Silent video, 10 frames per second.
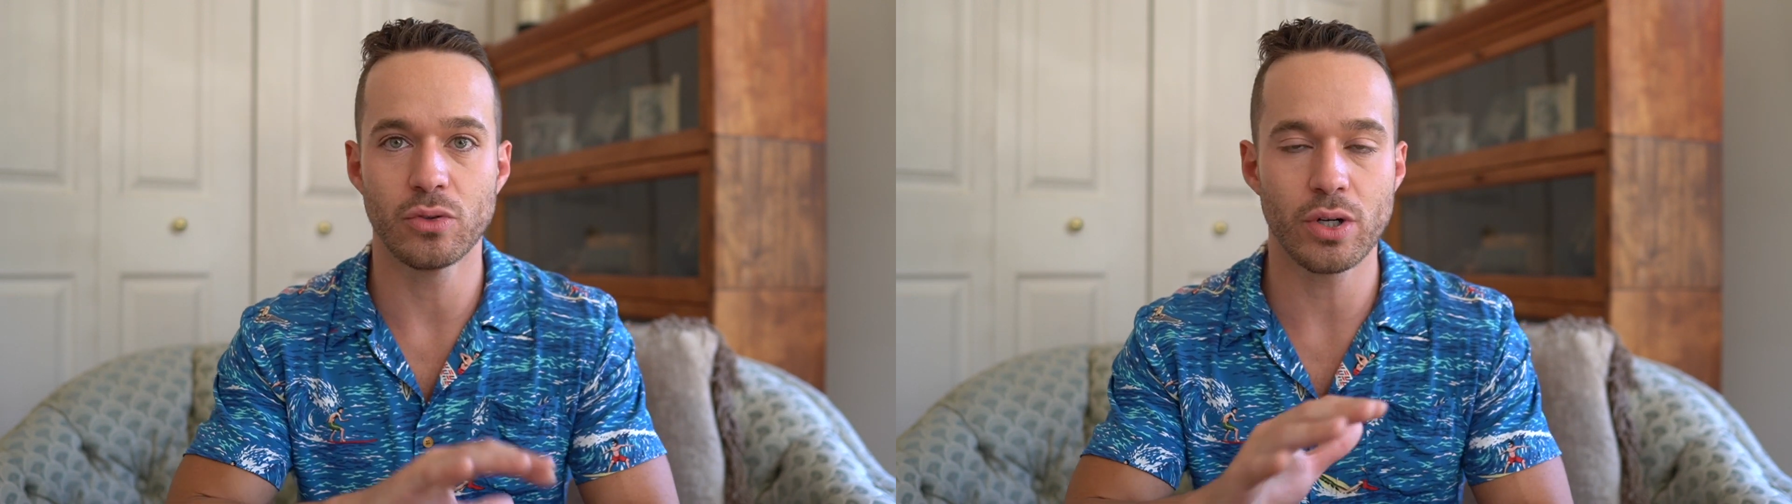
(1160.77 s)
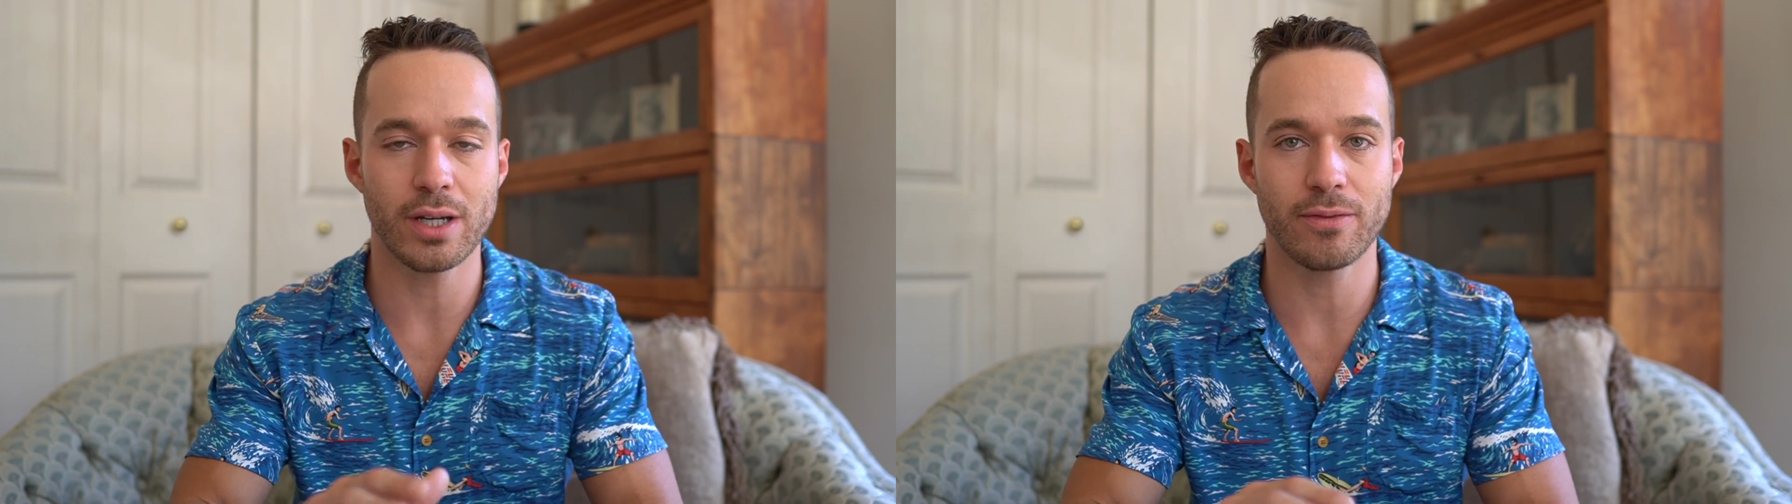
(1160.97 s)

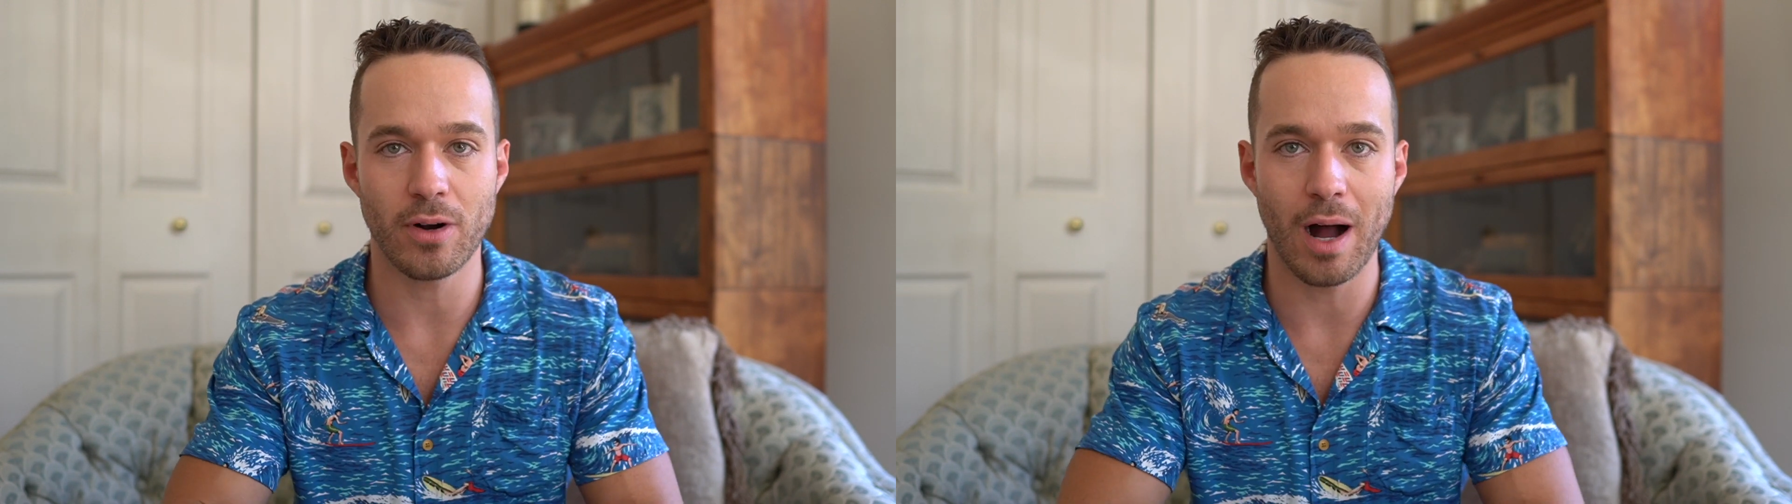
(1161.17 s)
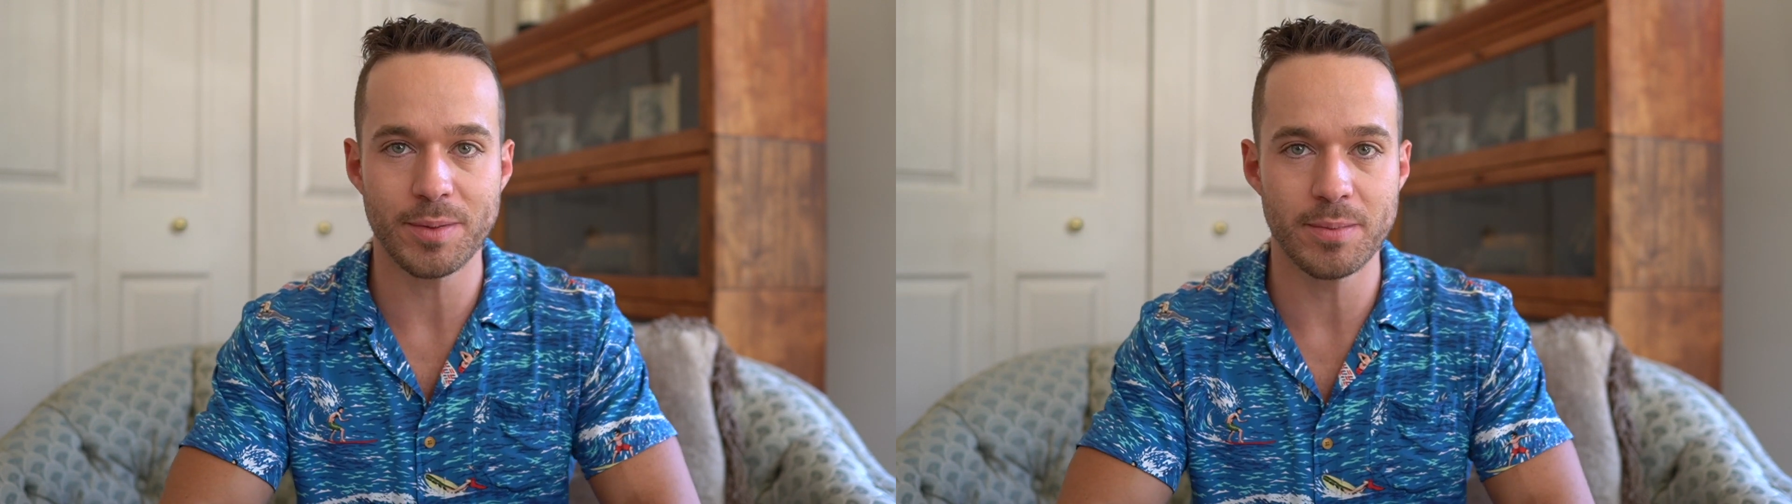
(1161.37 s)
looking for
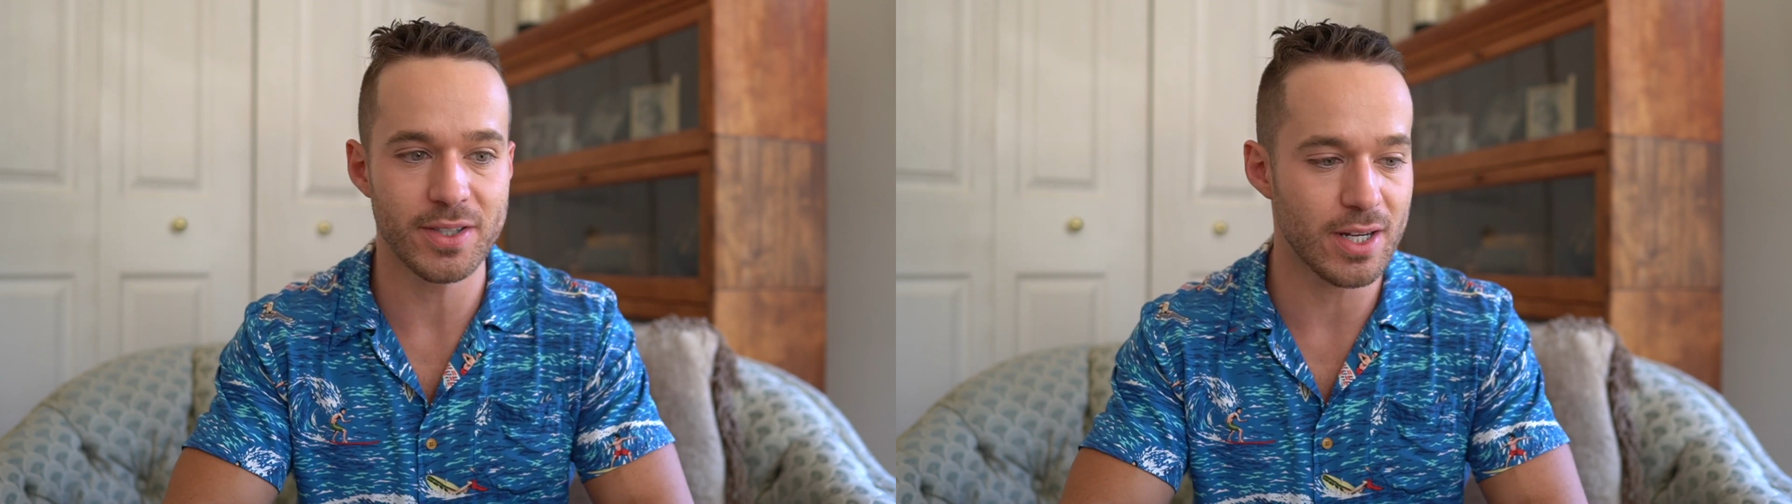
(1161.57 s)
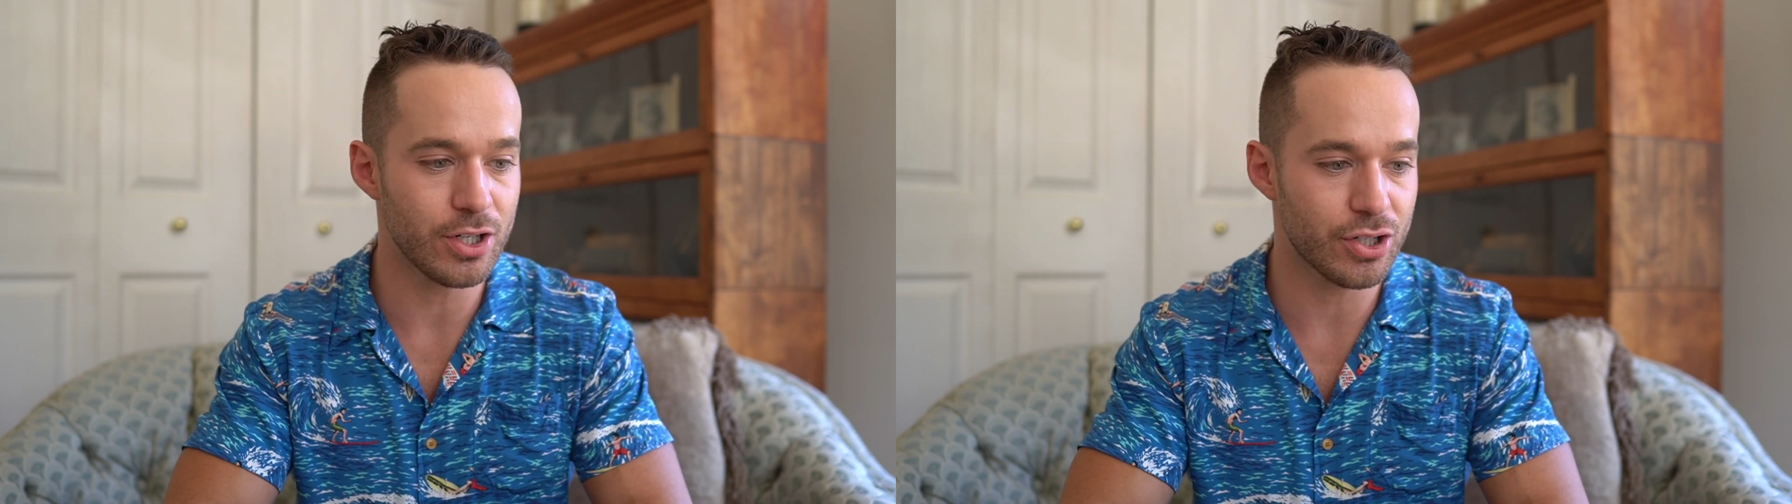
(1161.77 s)

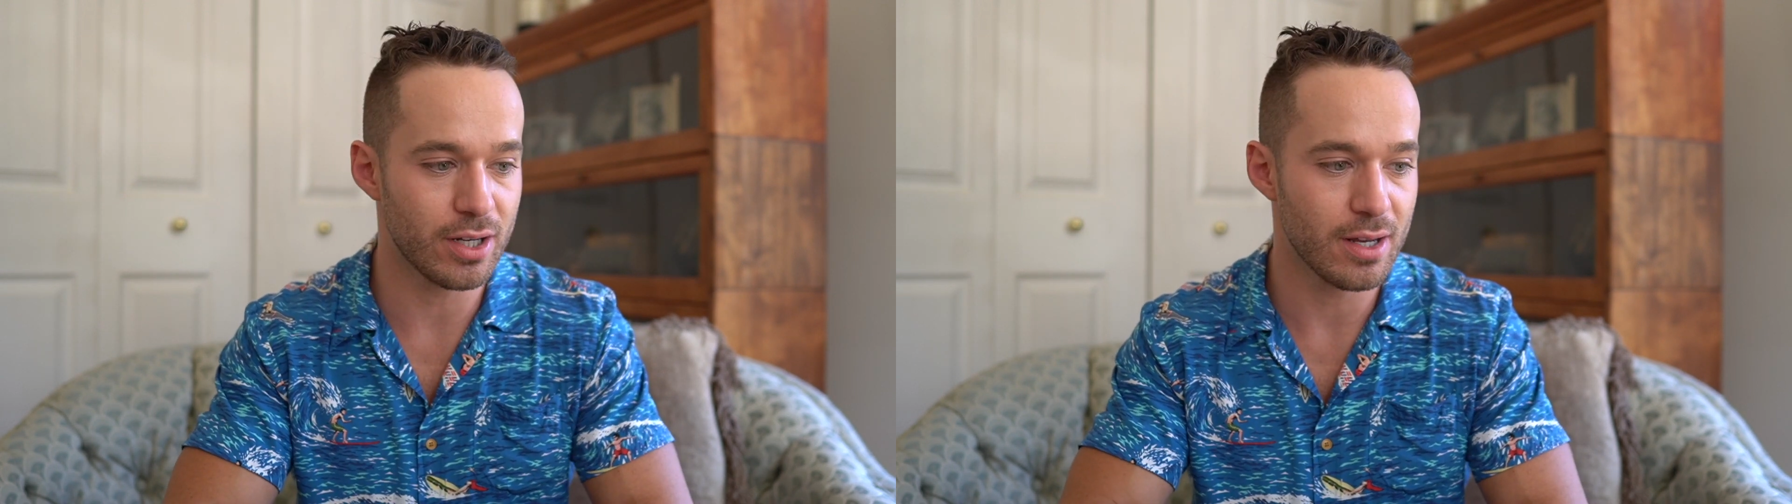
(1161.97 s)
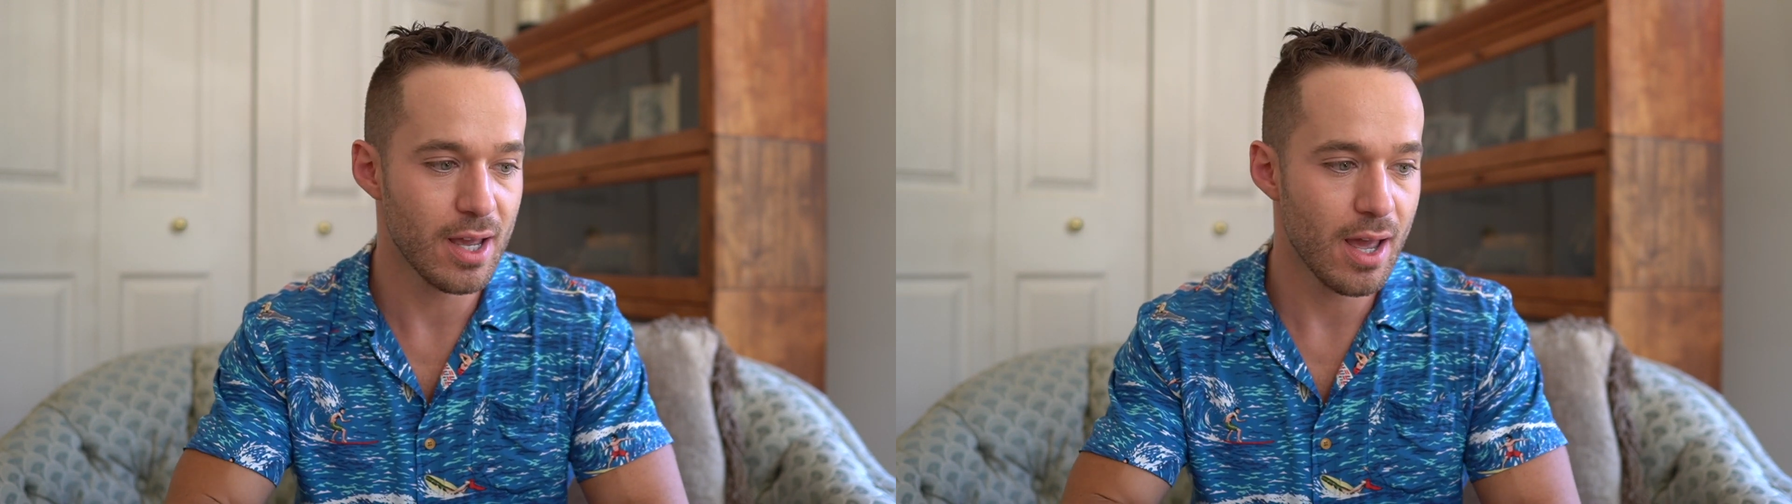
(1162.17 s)

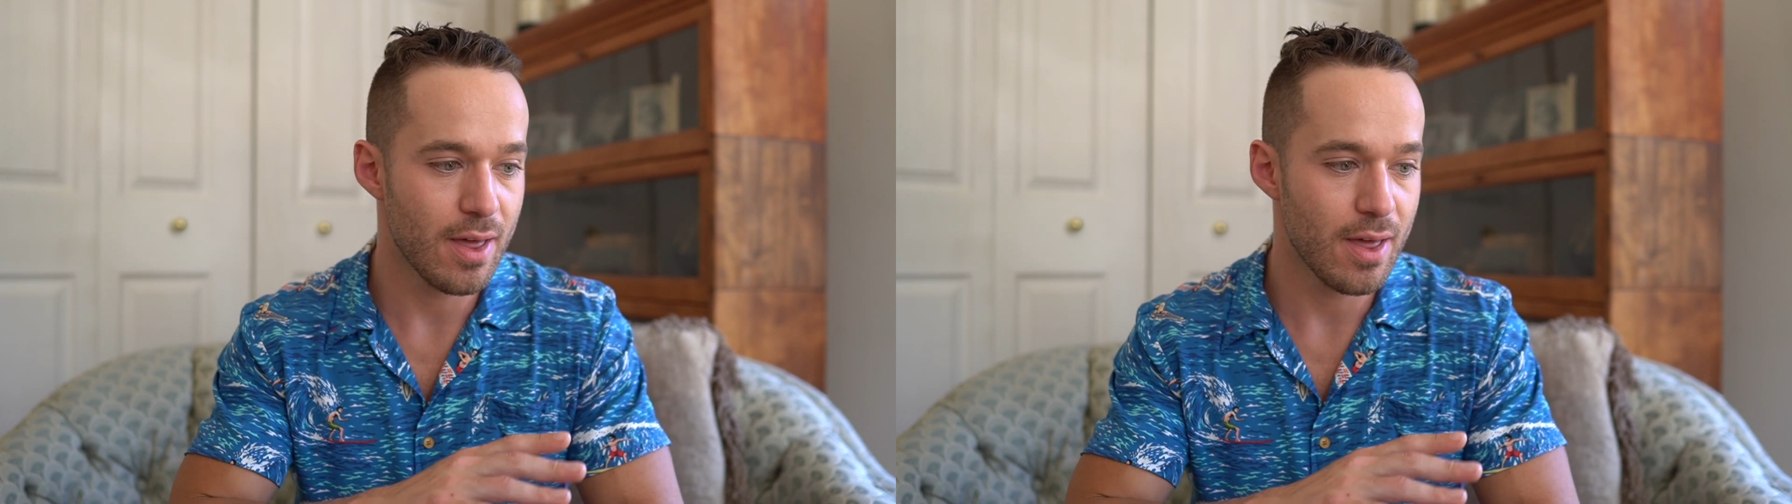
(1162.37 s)
optimization,